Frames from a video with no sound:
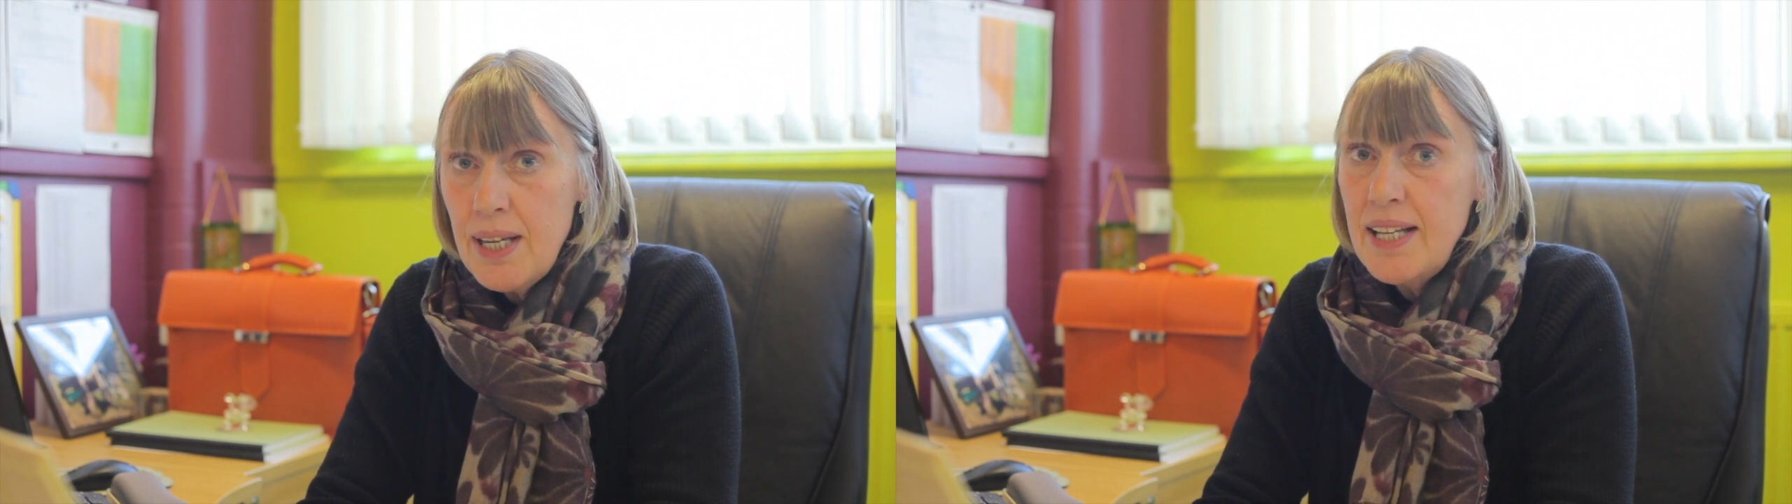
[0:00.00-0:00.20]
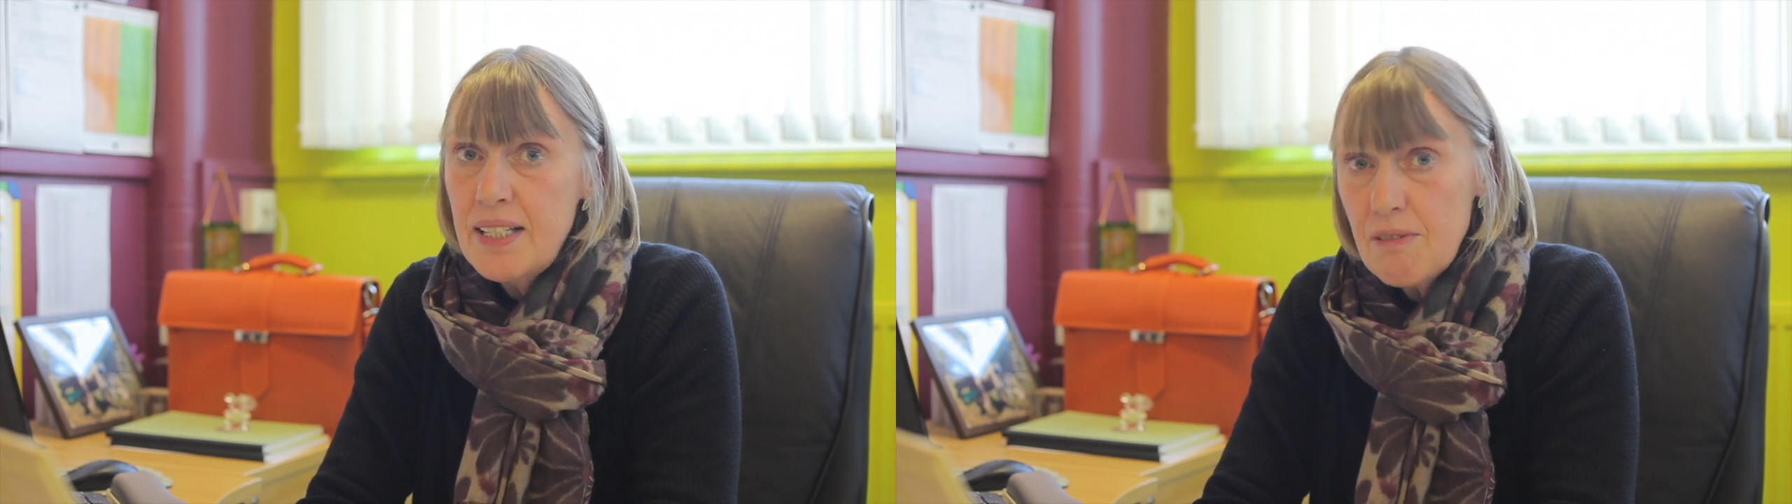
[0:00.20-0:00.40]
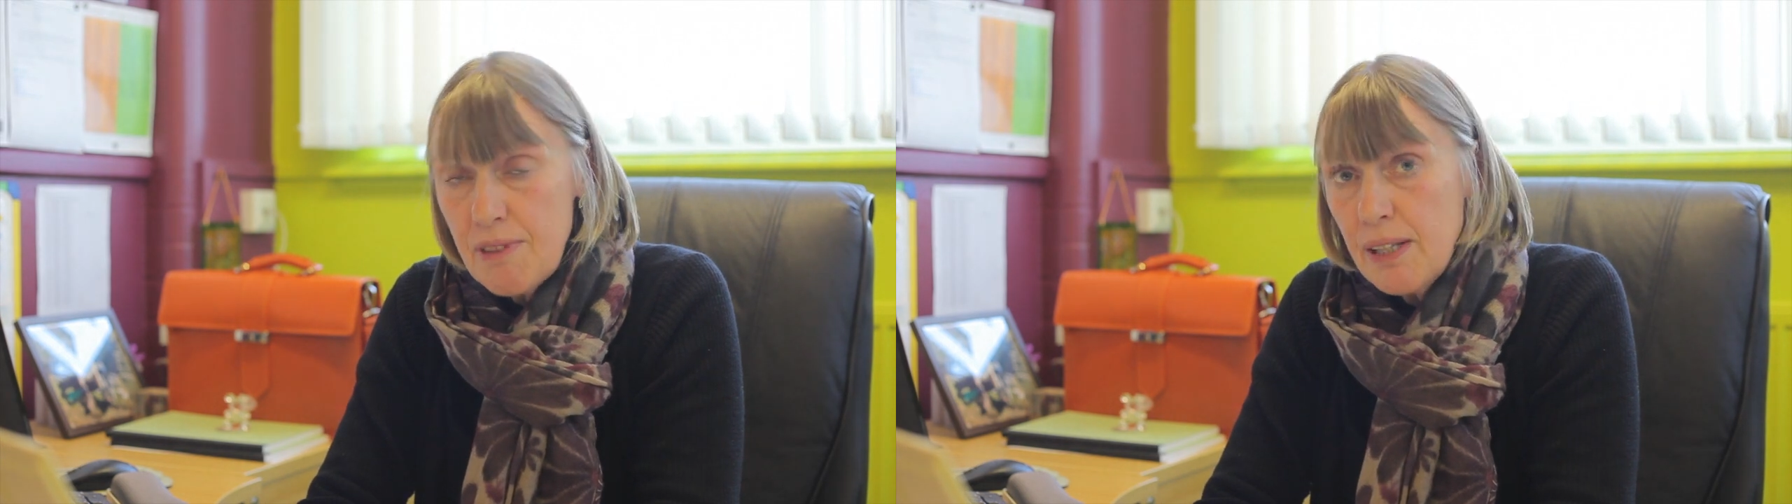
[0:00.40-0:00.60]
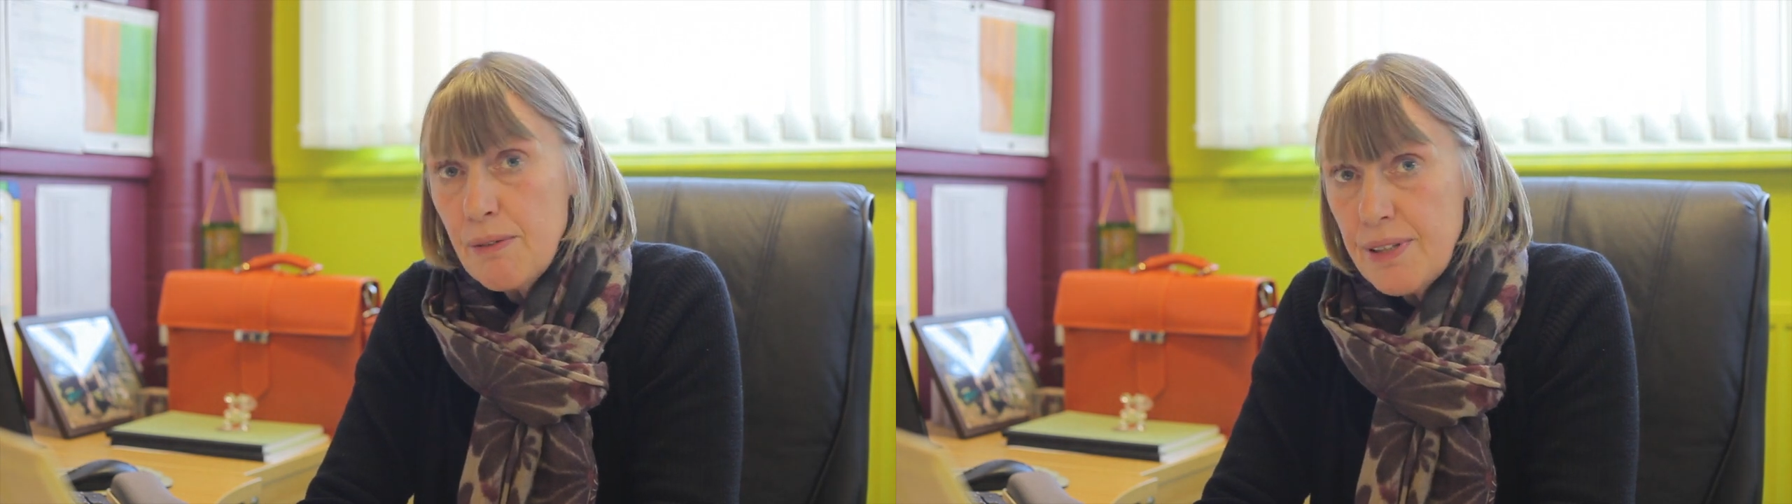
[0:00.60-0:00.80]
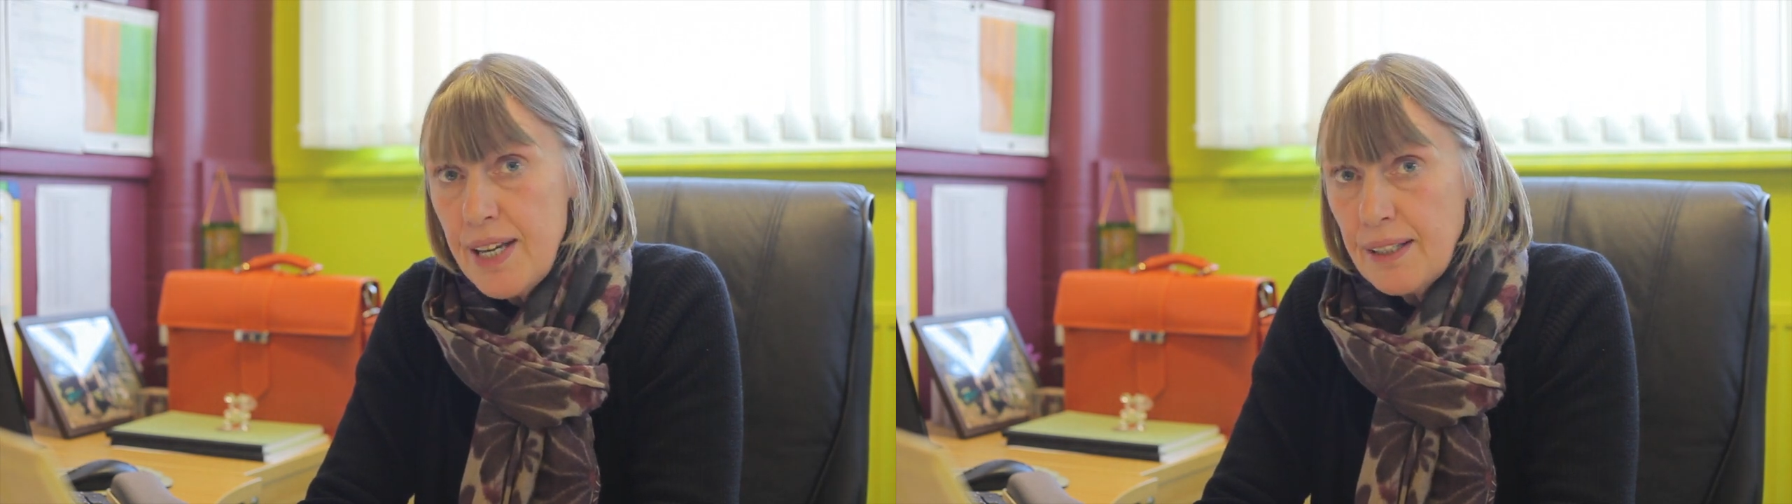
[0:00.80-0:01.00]
is the real
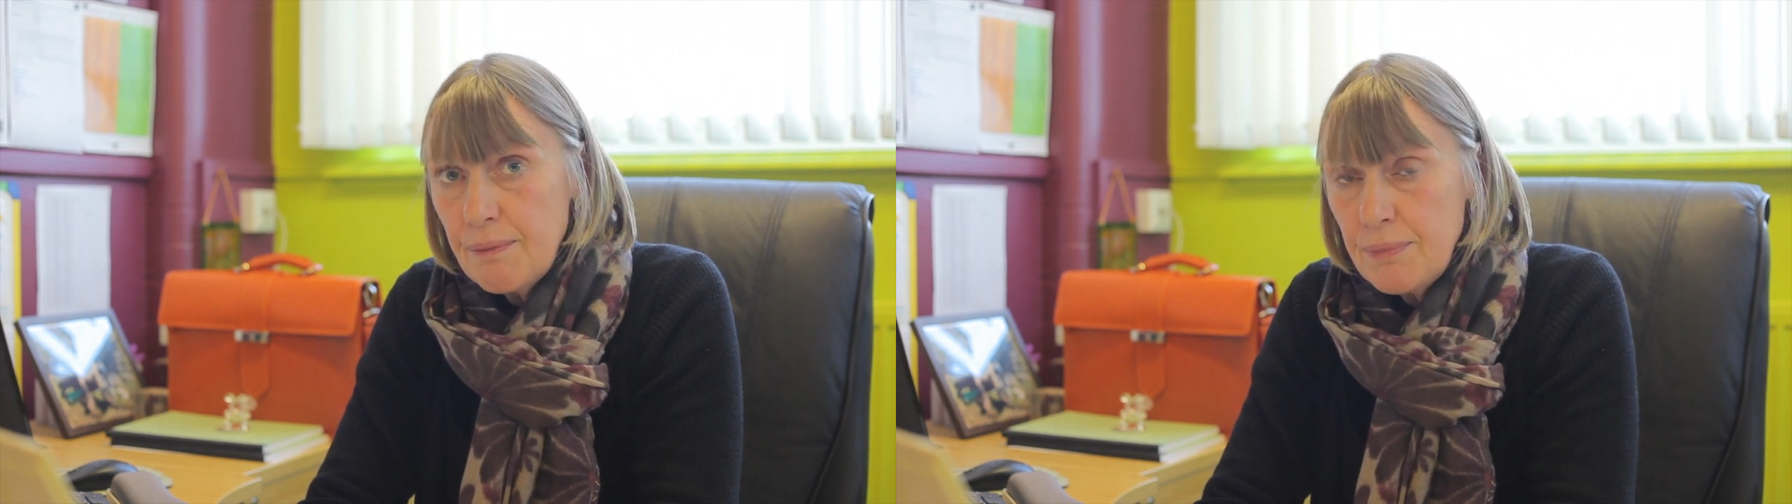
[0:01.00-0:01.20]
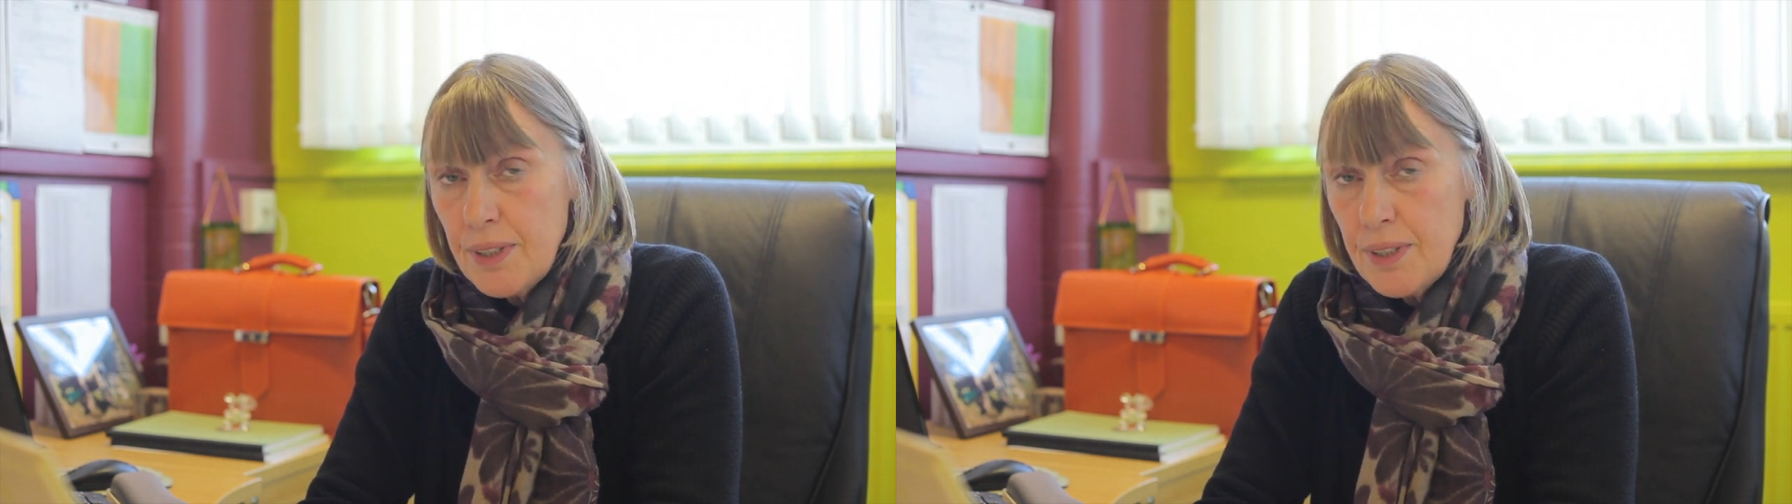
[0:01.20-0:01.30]
thing.